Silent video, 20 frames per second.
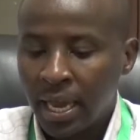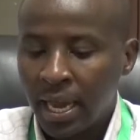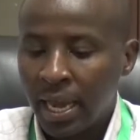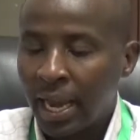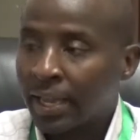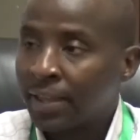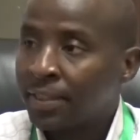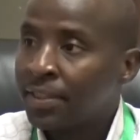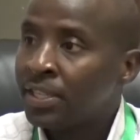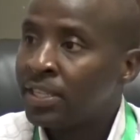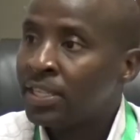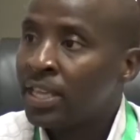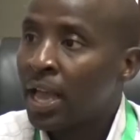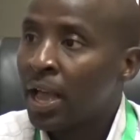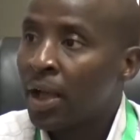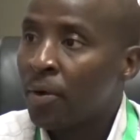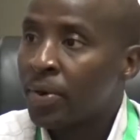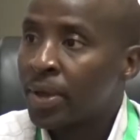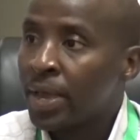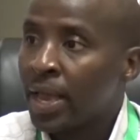Like this
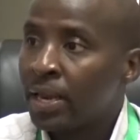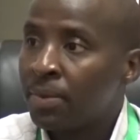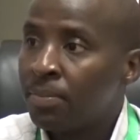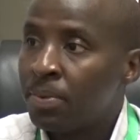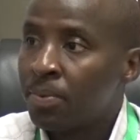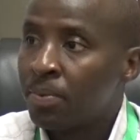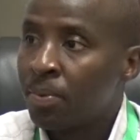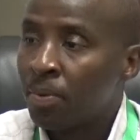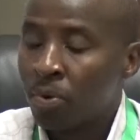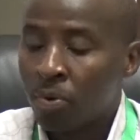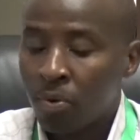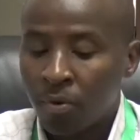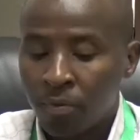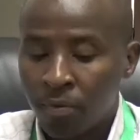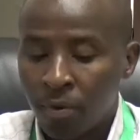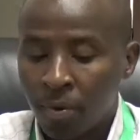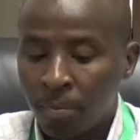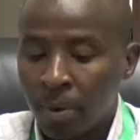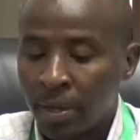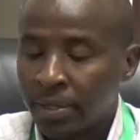year, we had people
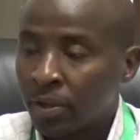from